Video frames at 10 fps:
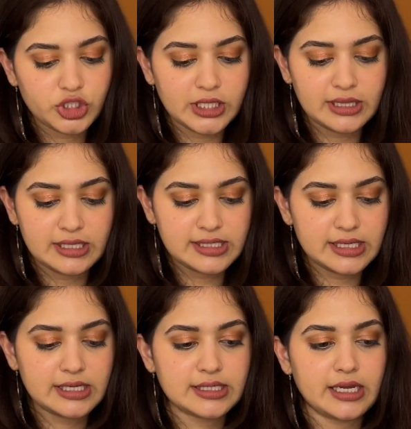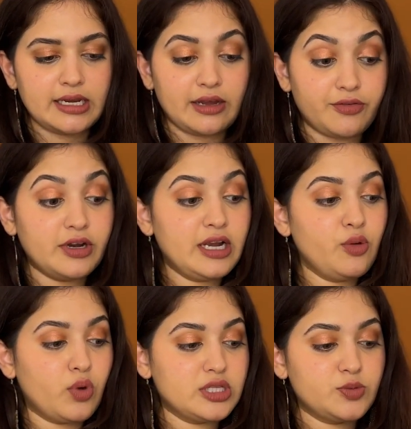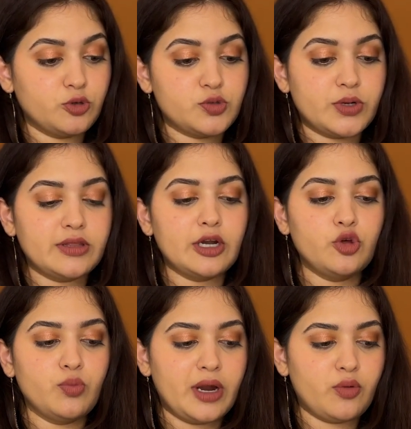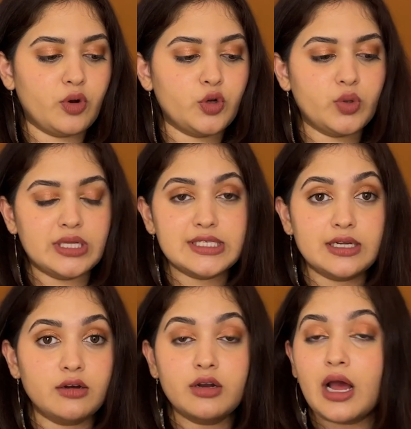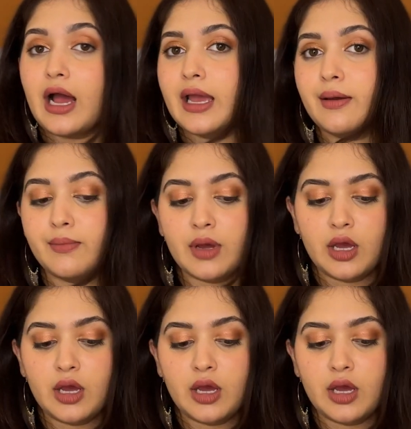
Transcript: then this is definitely one sports bra that you might want to consider. I am